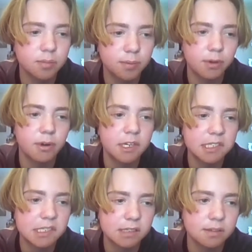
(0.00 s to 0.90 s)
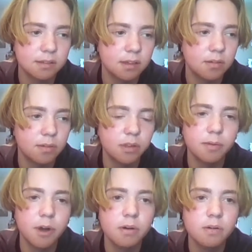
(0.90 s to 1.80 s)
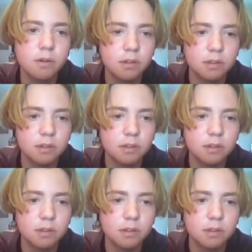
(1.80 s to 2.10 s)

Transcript: progress like really well.